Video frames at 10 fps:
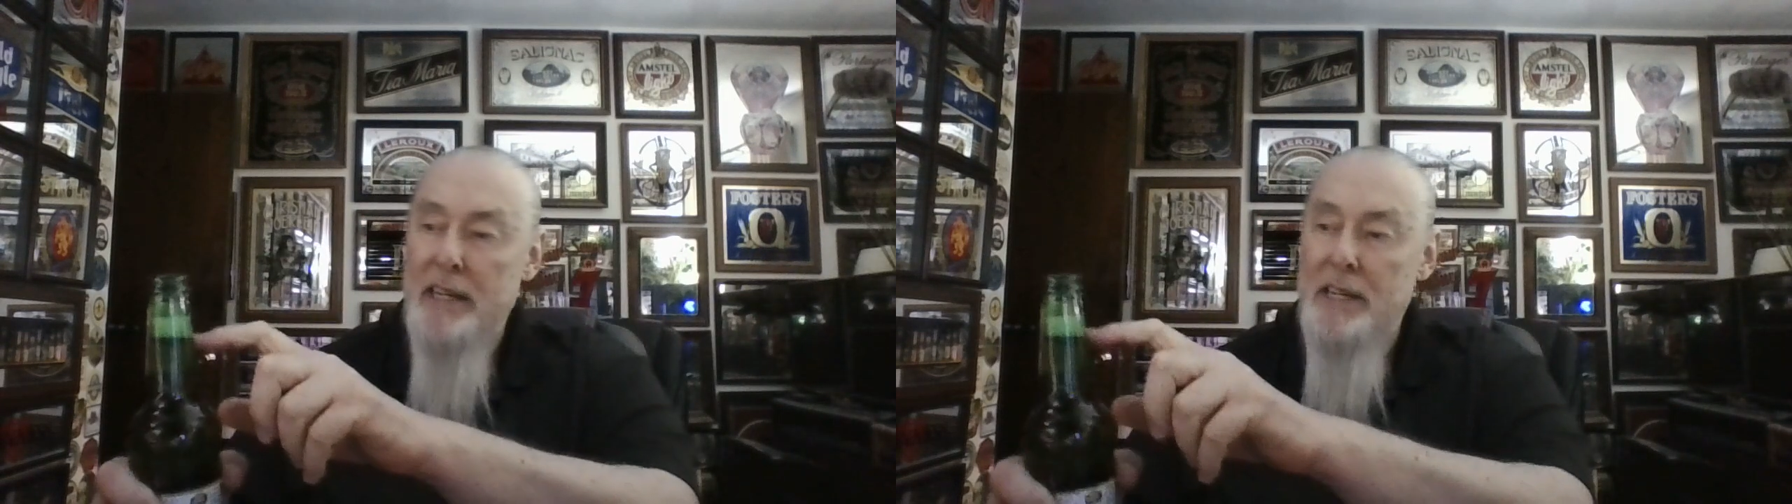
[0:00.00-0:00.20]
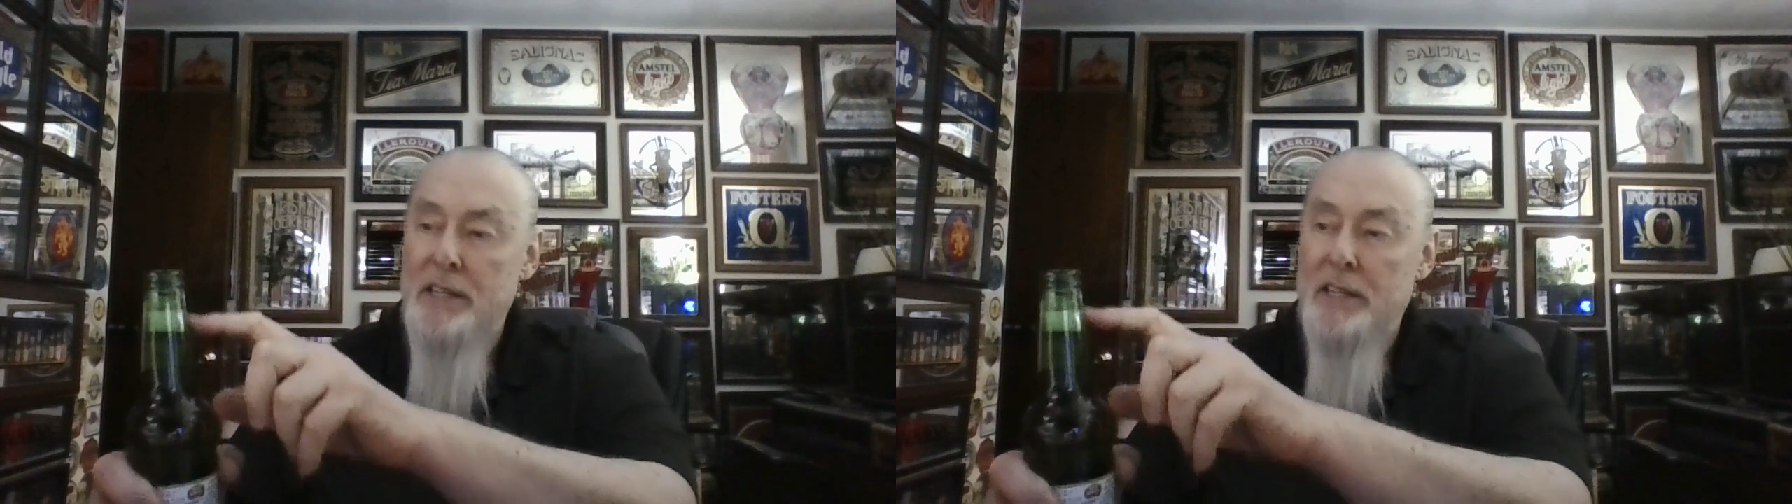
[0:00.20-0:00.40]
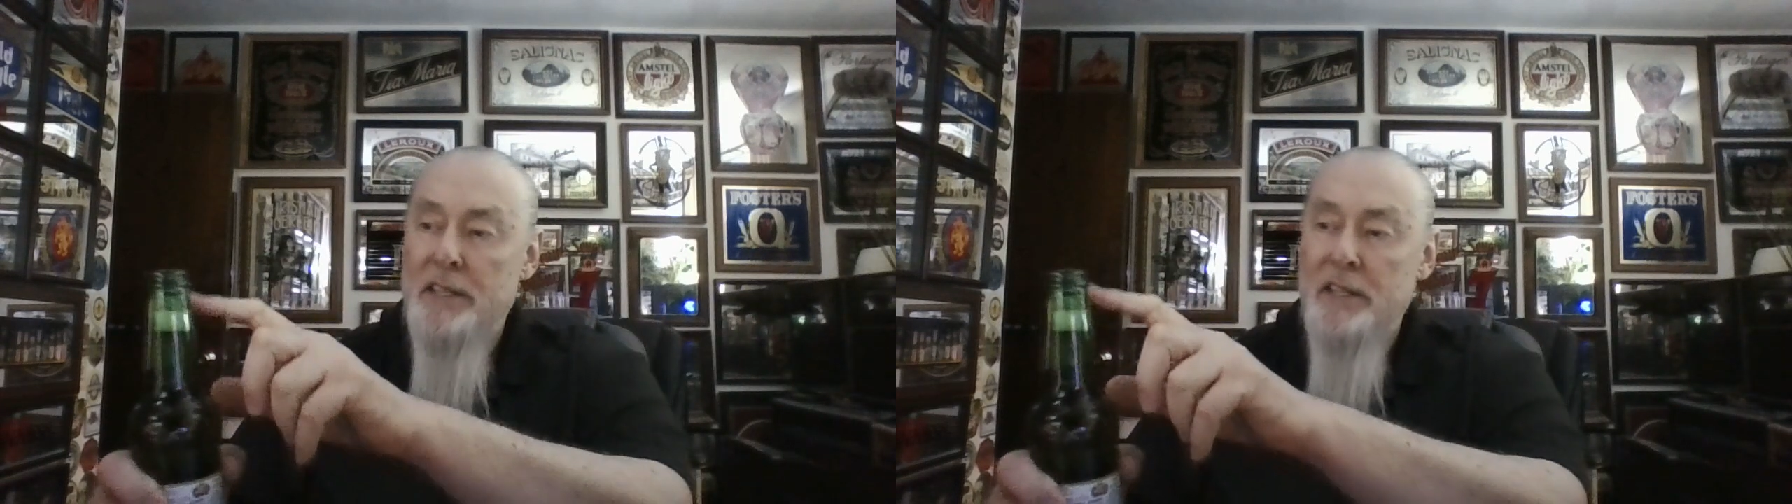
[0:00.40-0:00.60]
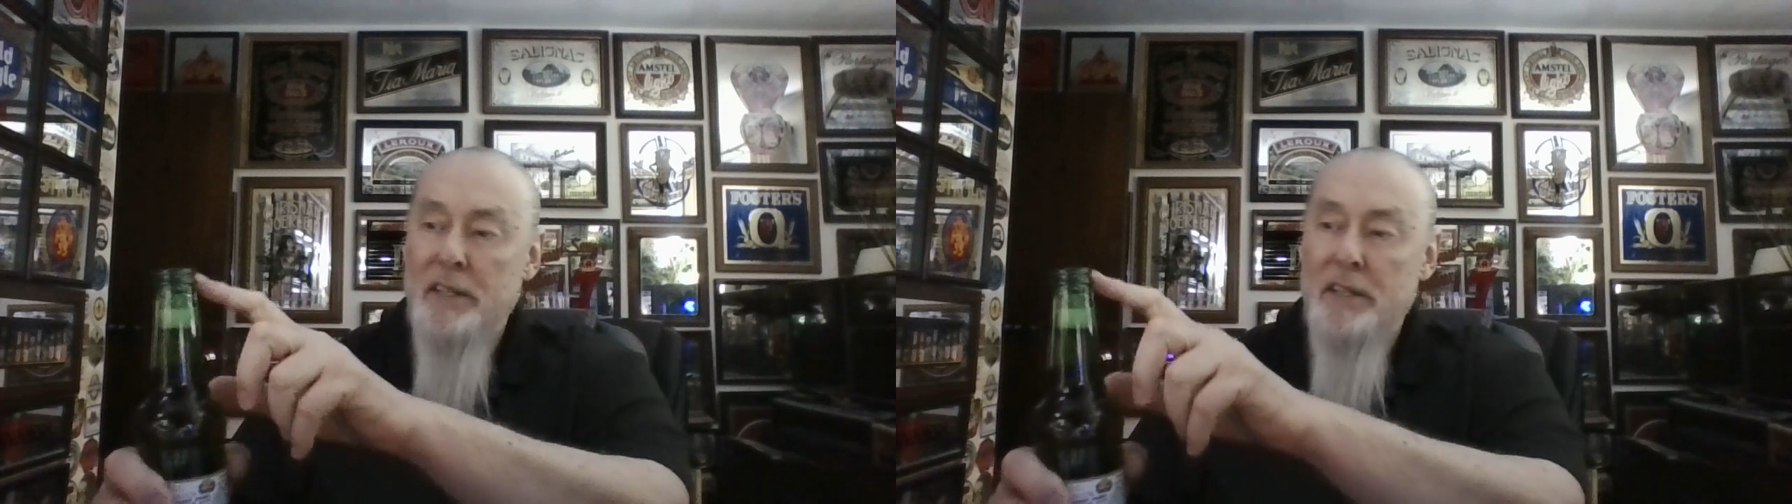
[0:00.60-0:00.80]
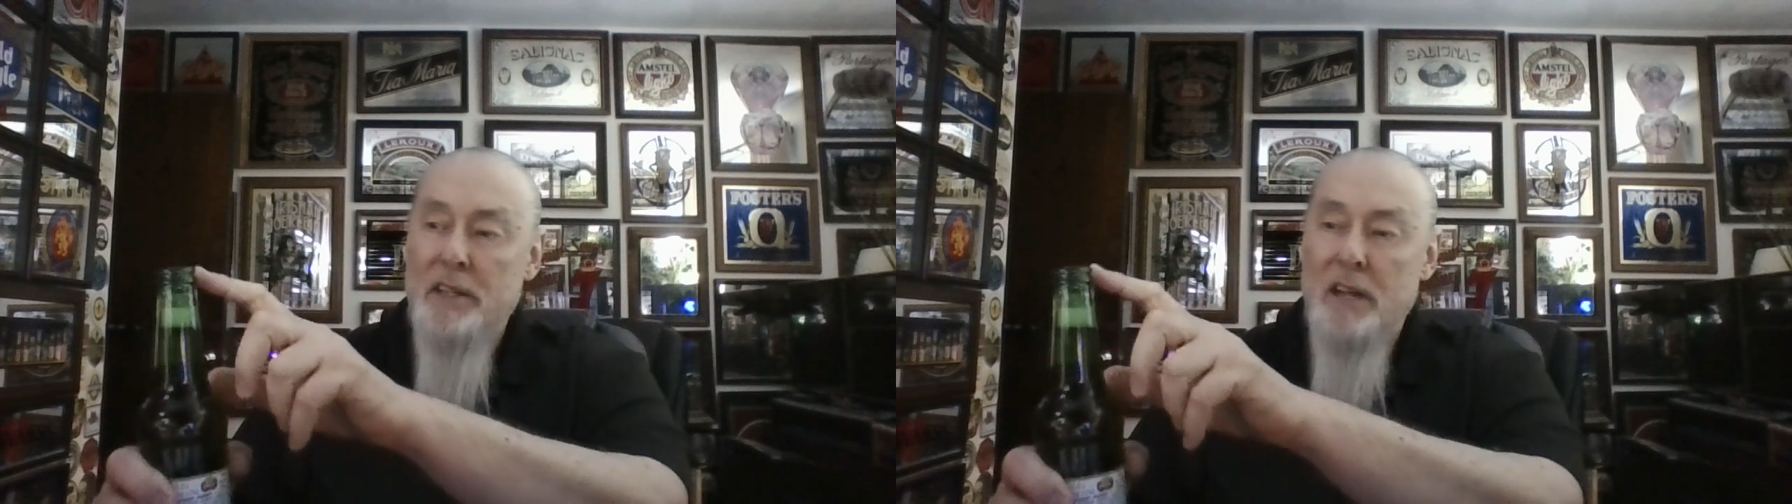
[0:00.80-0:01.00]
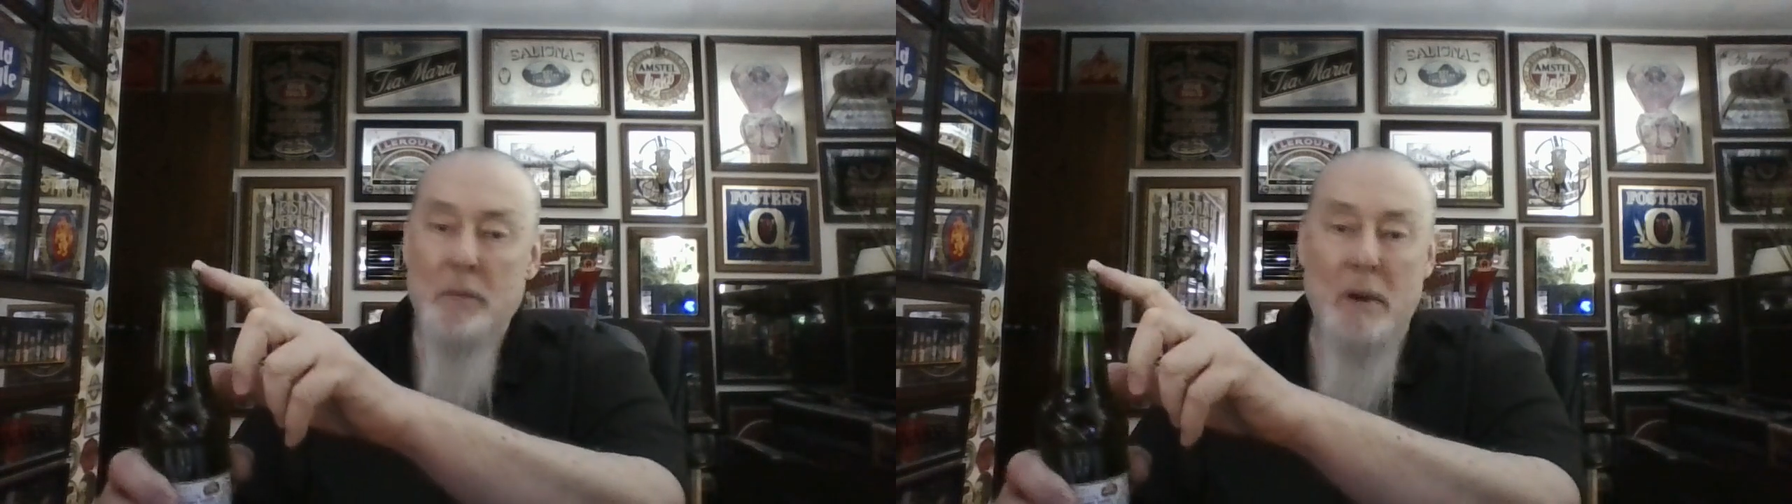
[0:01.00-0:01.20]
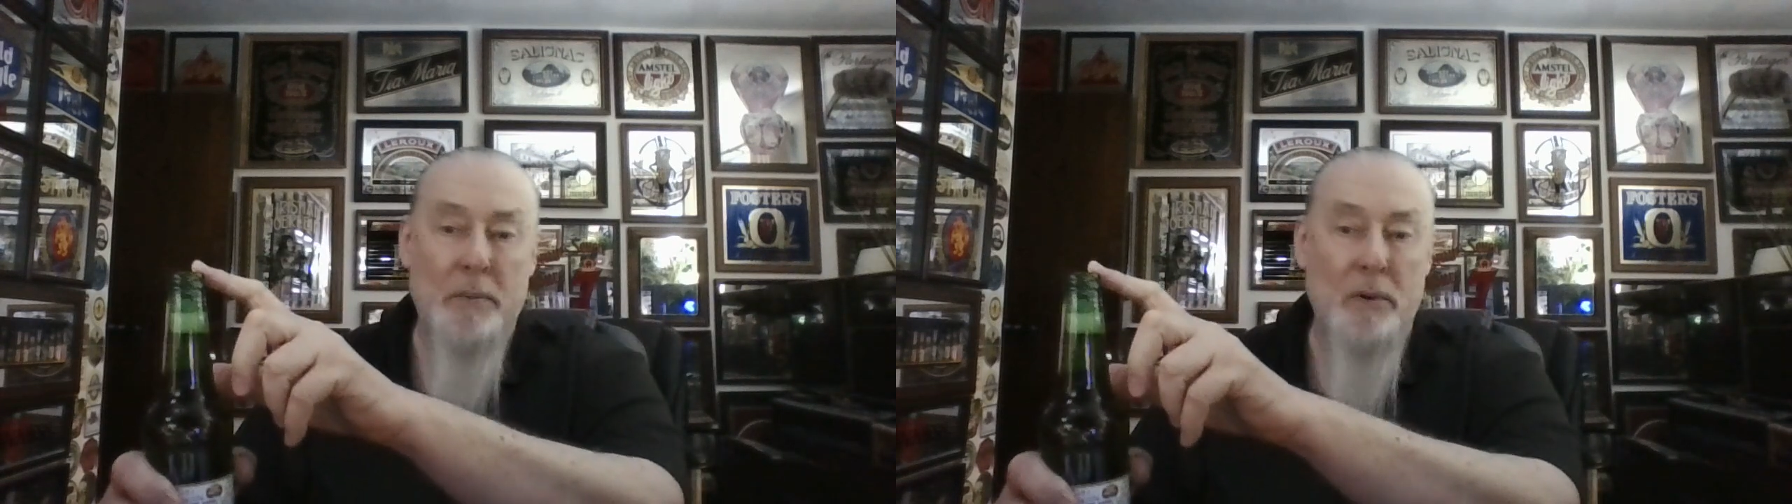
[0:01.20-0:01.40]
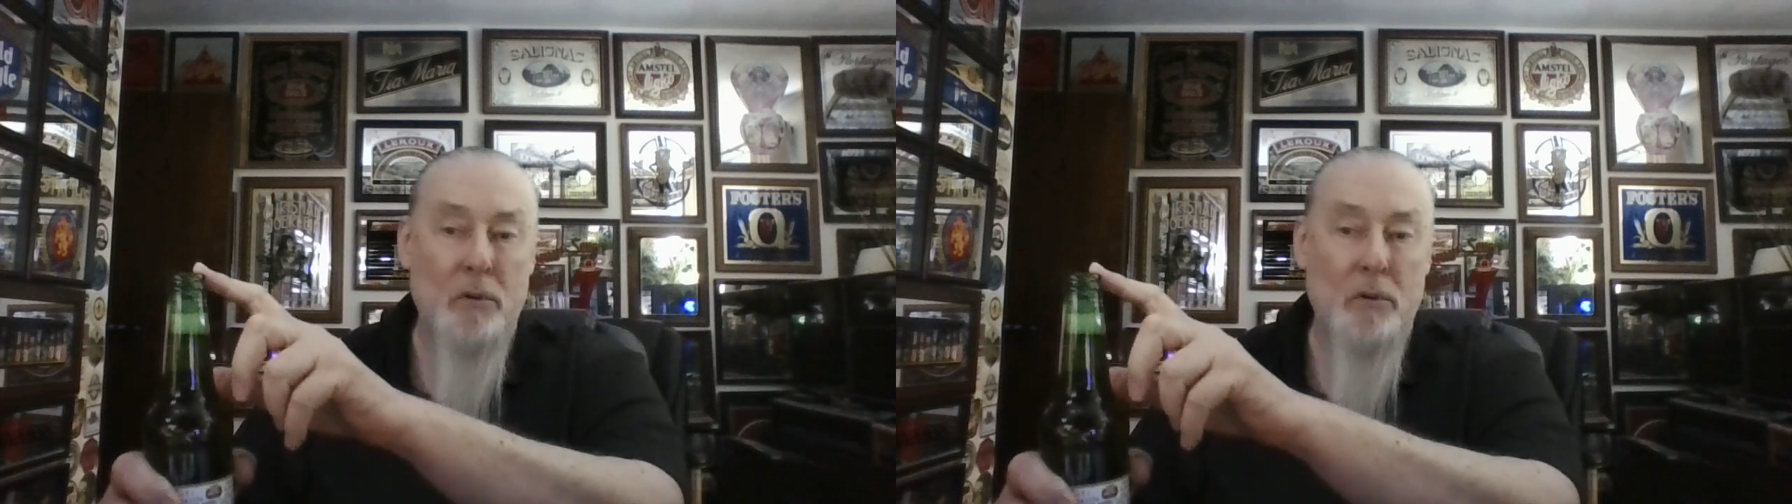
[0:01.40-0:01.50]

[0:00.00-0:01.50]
is it didn't come up